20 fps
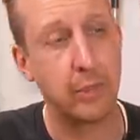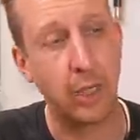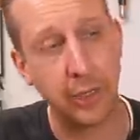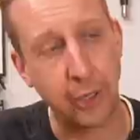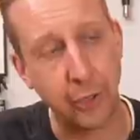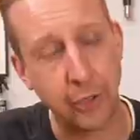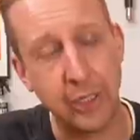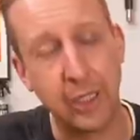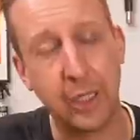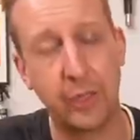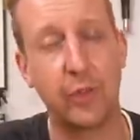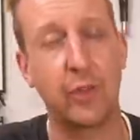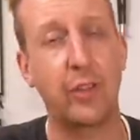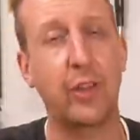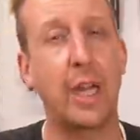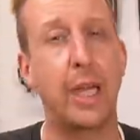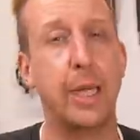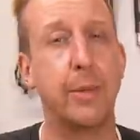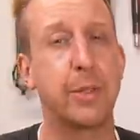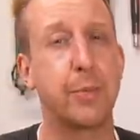I know you can get
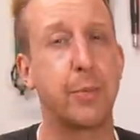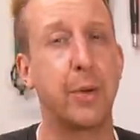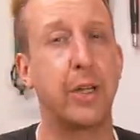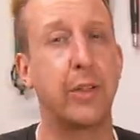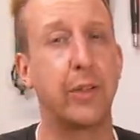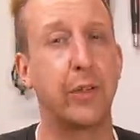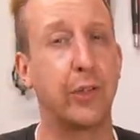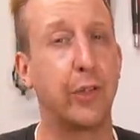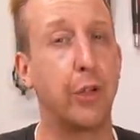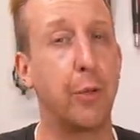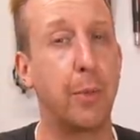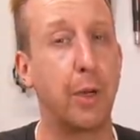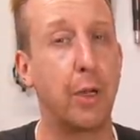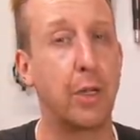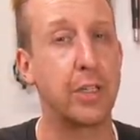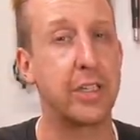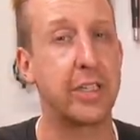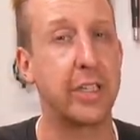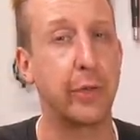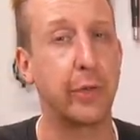titanium springs and super
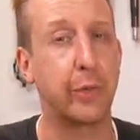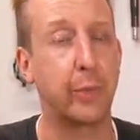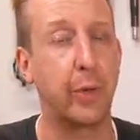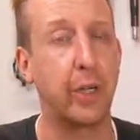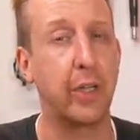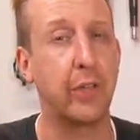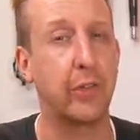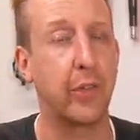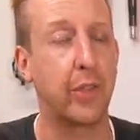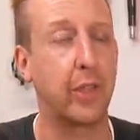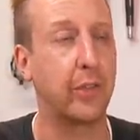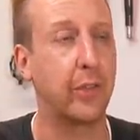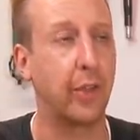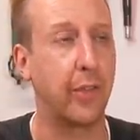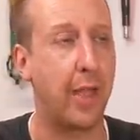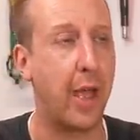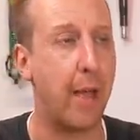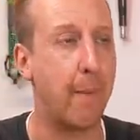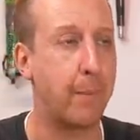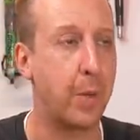light steel springs and things
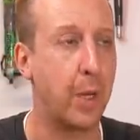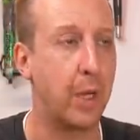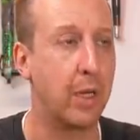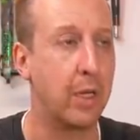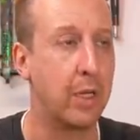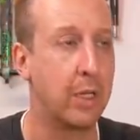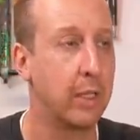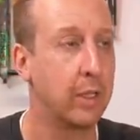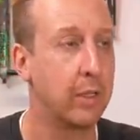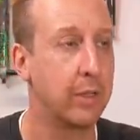like that, but